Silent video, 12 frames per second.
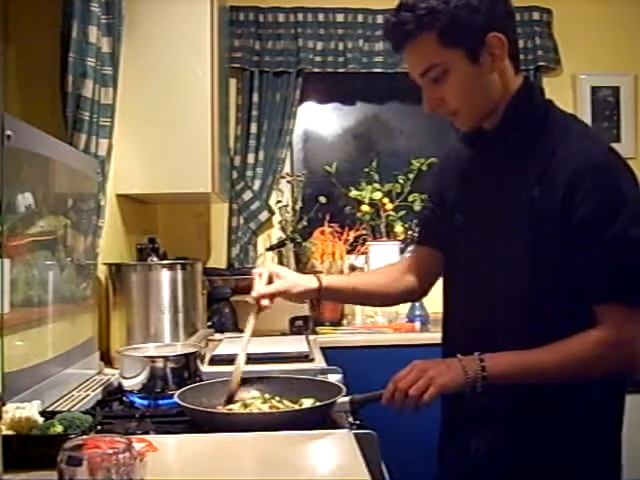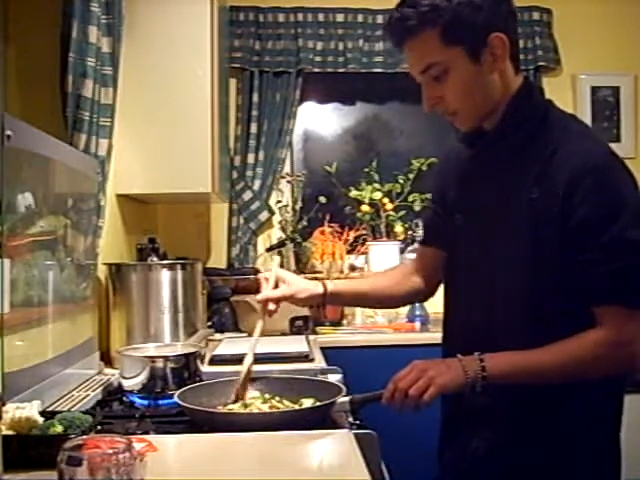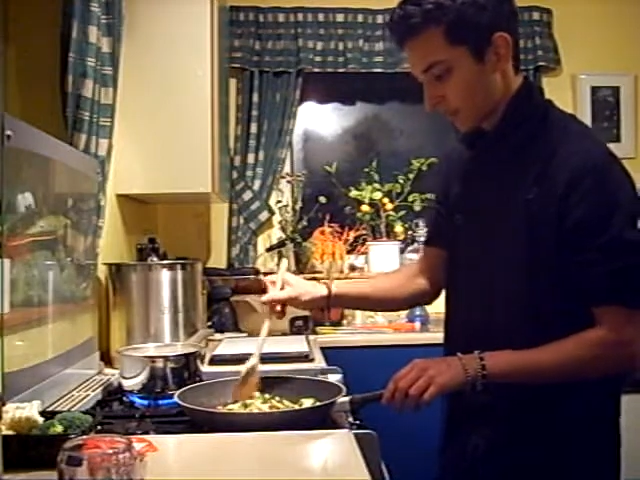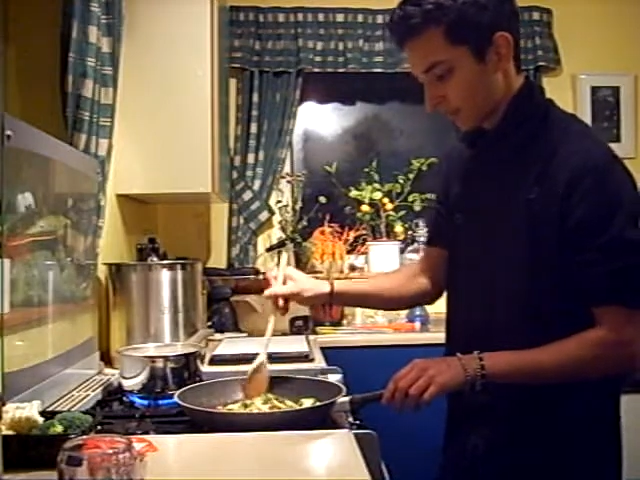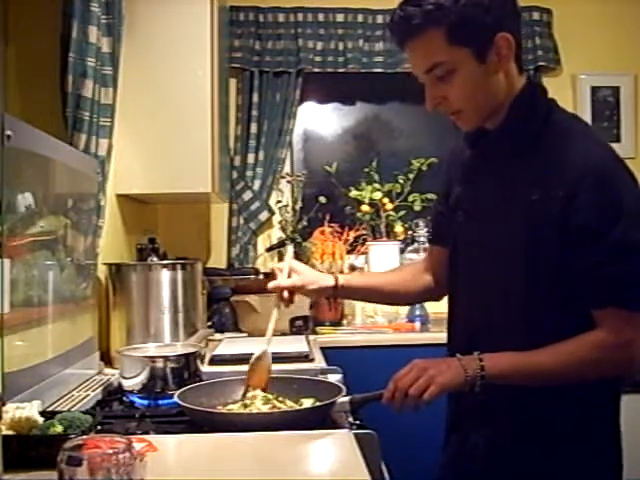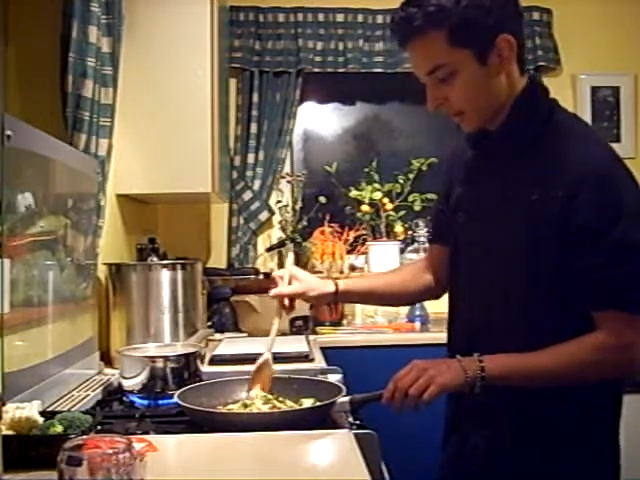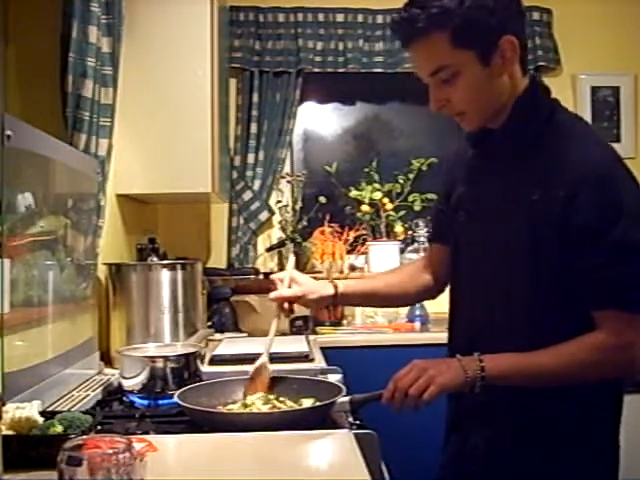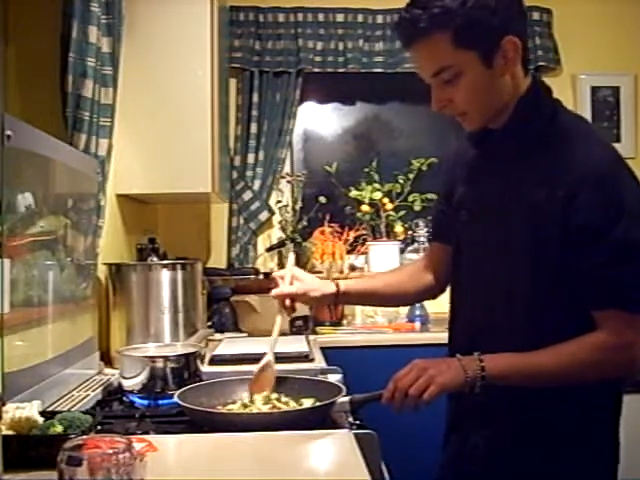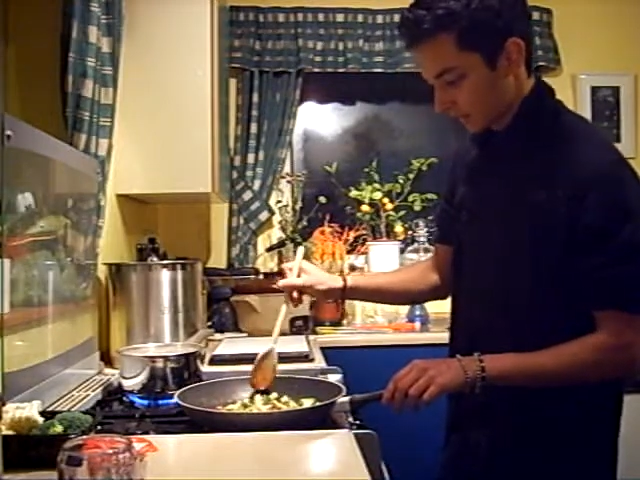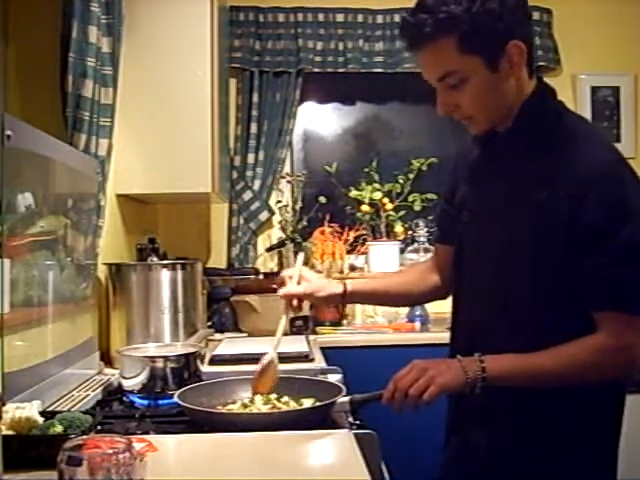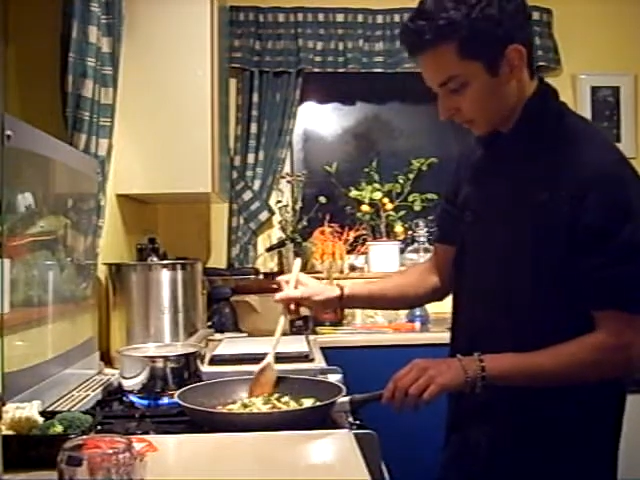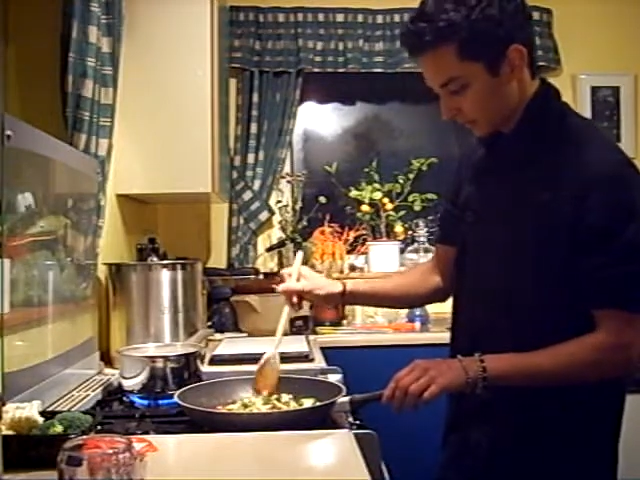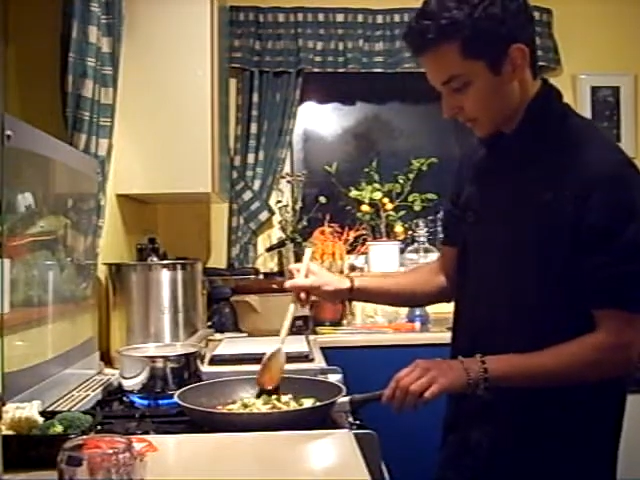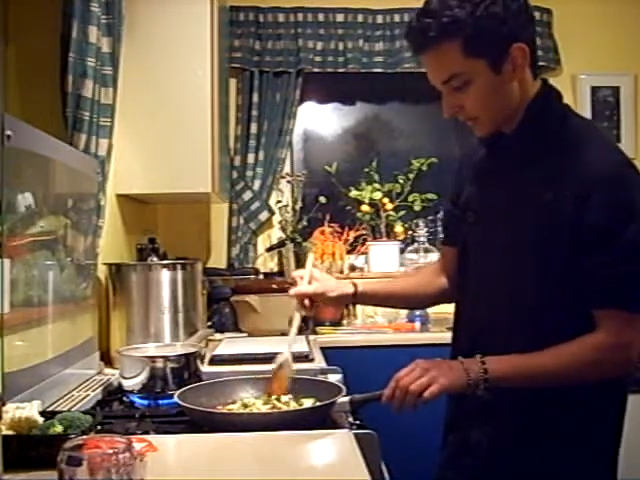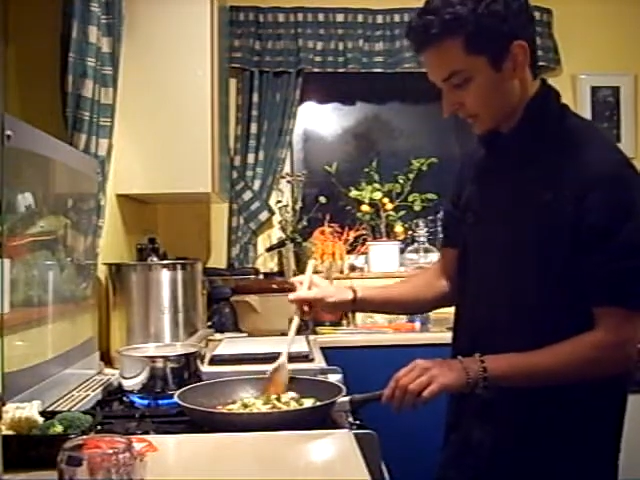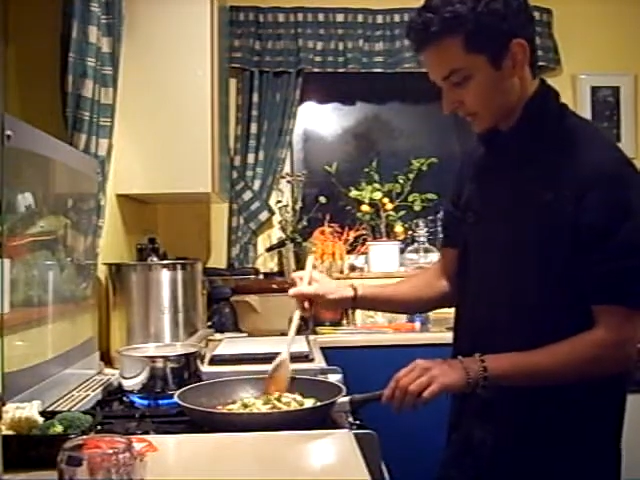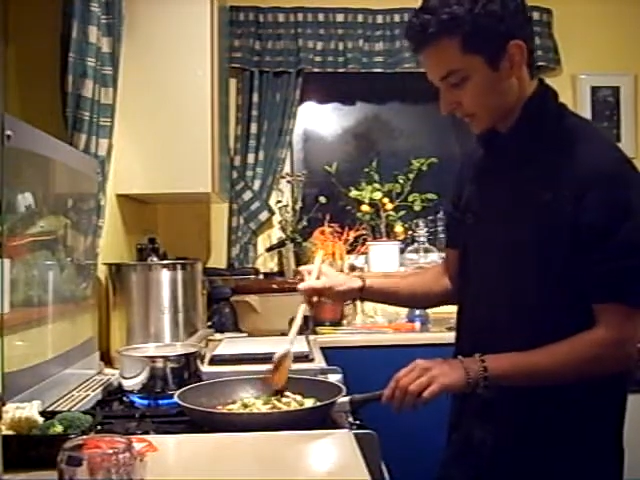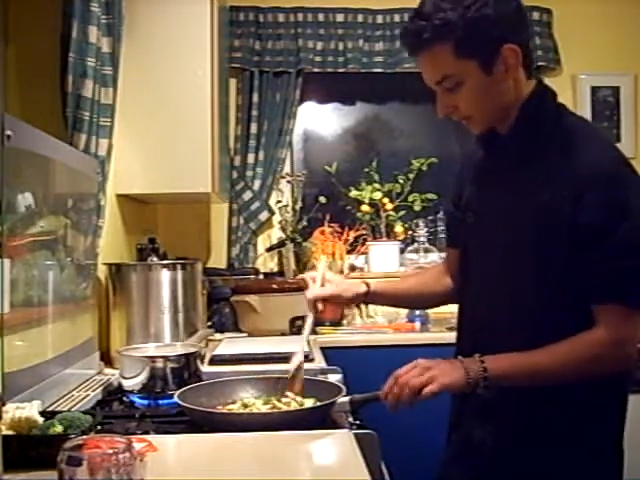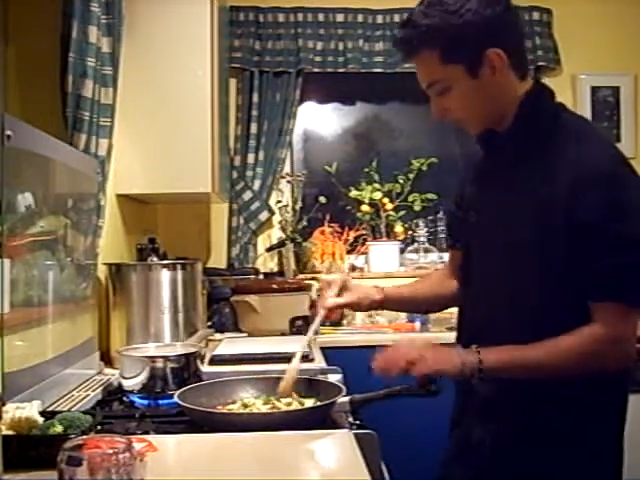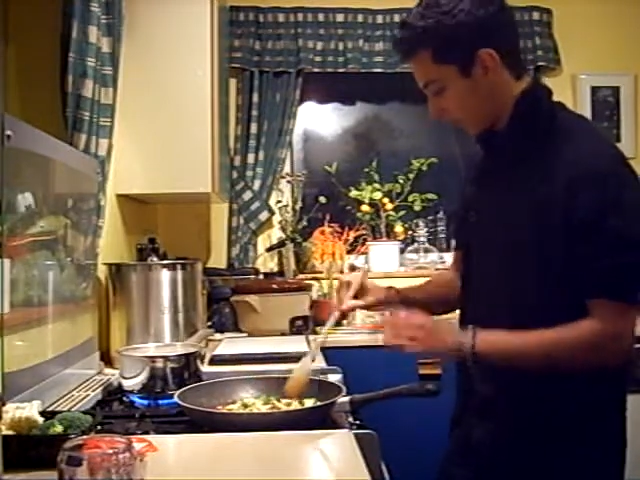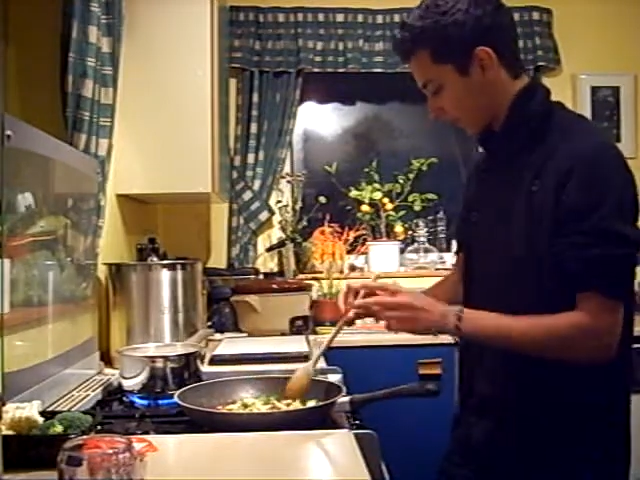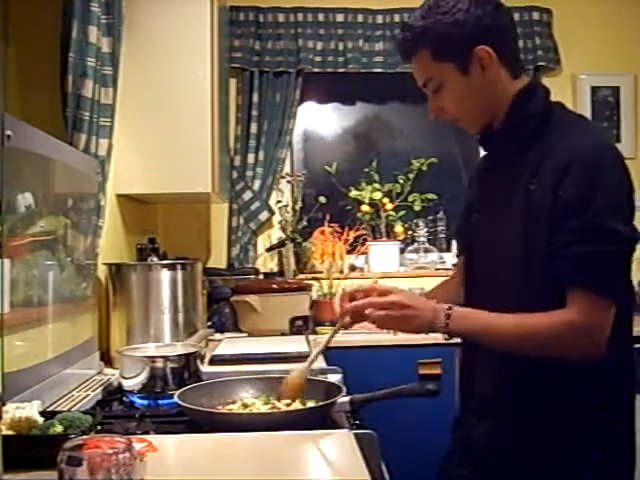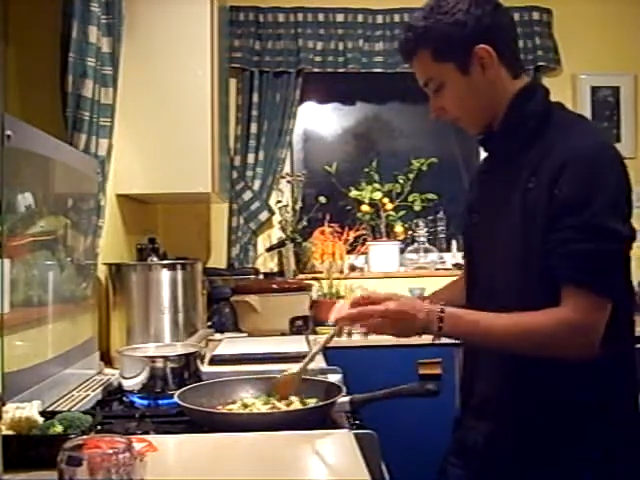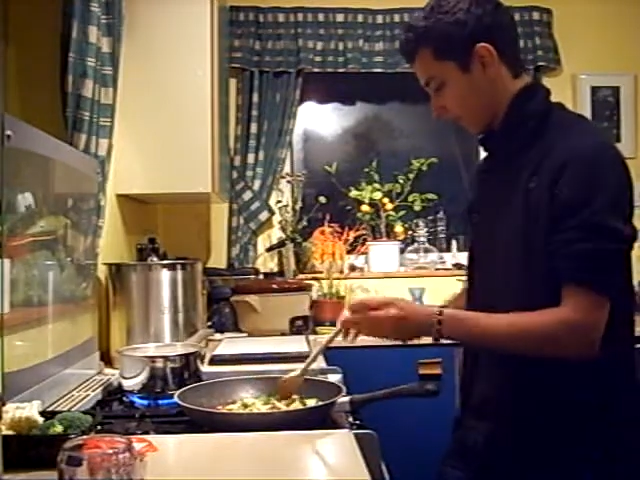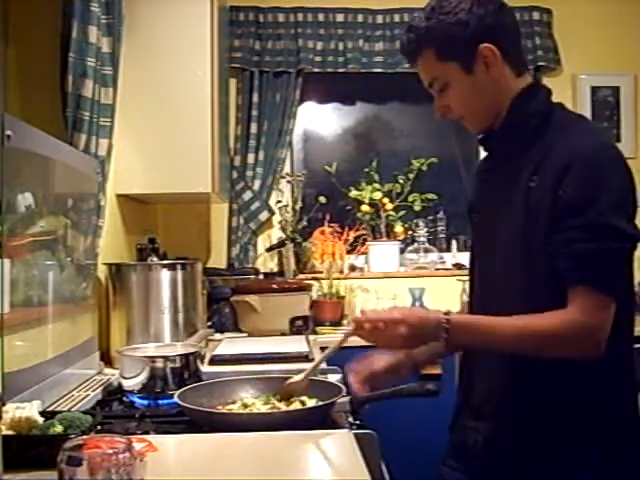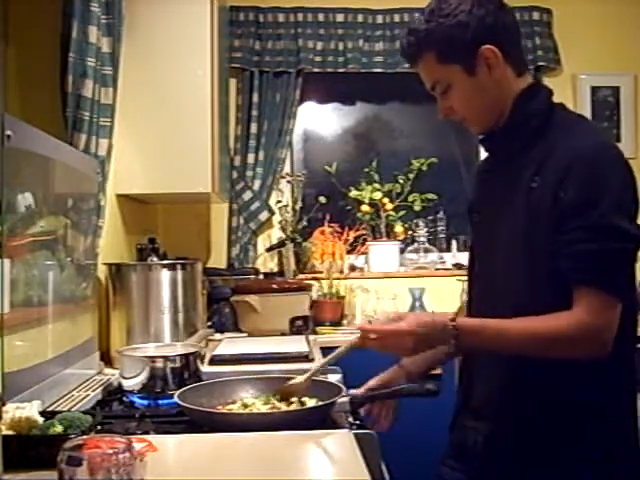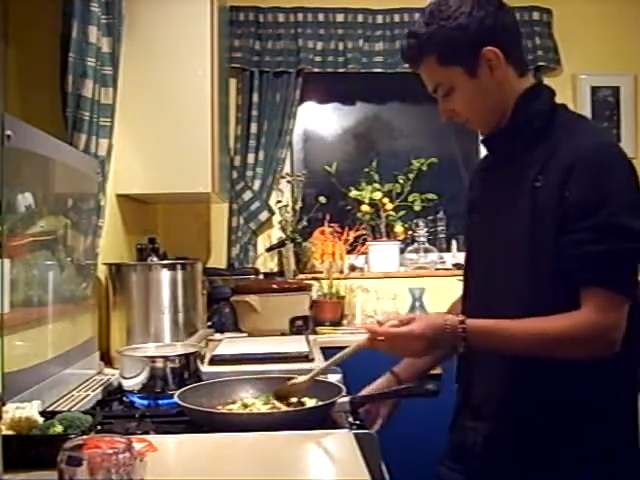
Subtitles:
Right, that's looking nicely done there.